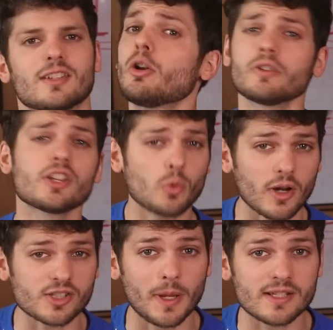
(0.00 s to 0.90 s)
Head over to
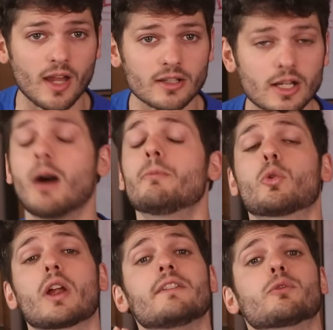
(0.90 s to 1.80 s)
squarespace.com
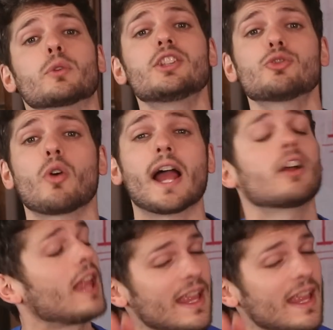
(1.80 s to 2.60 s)
for a free trial,